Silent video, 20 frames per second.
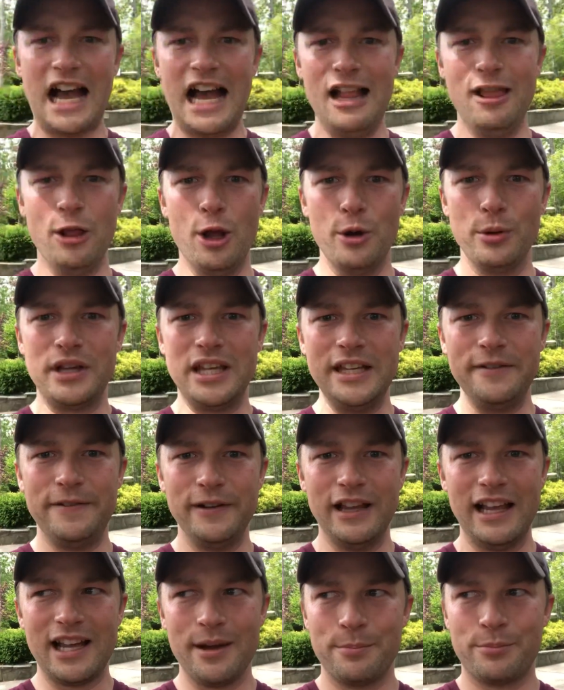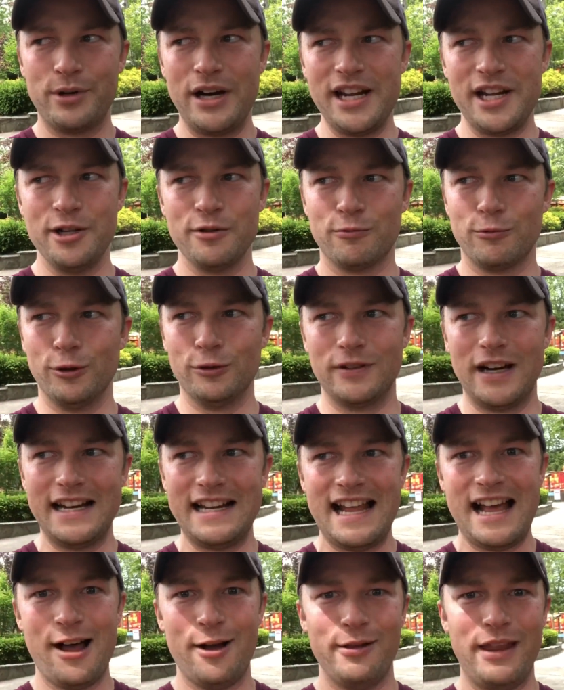low-key feel like I'm breaking a rule right
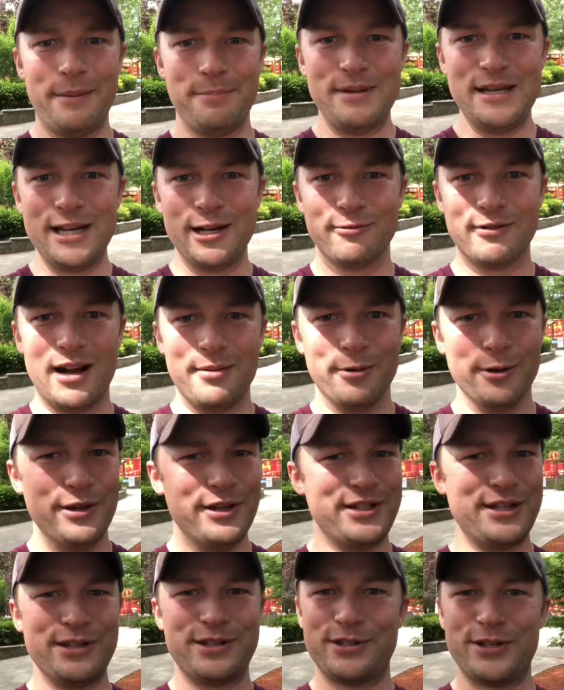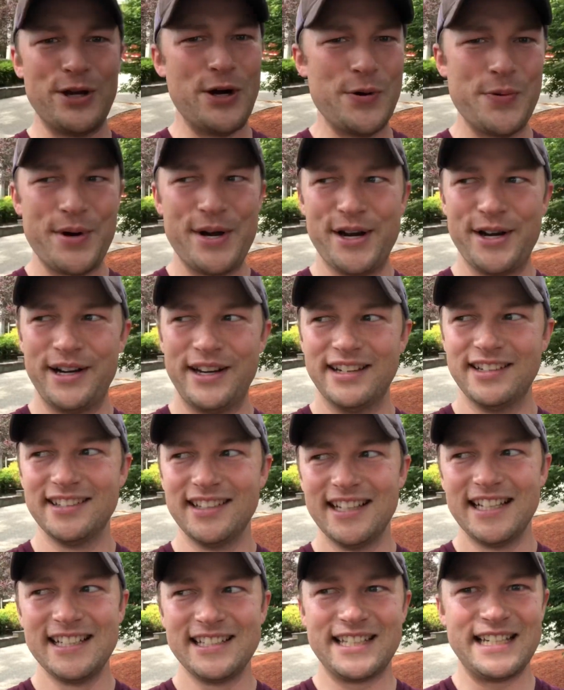now and like being a rebel. This is so weird
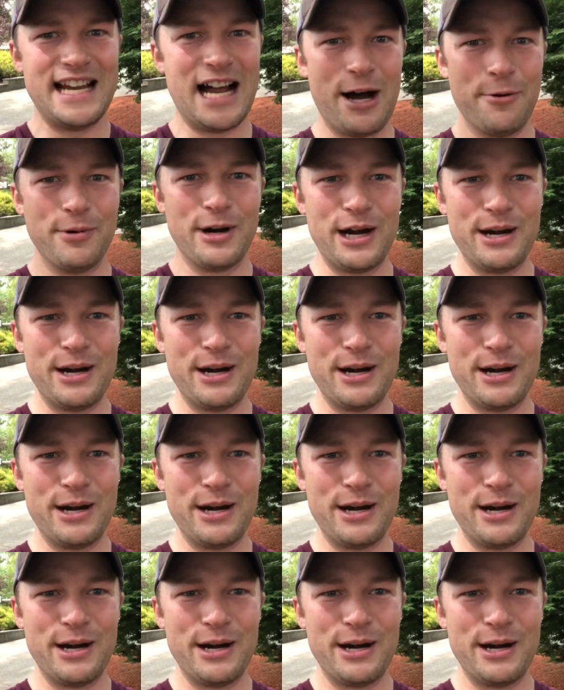to not wear a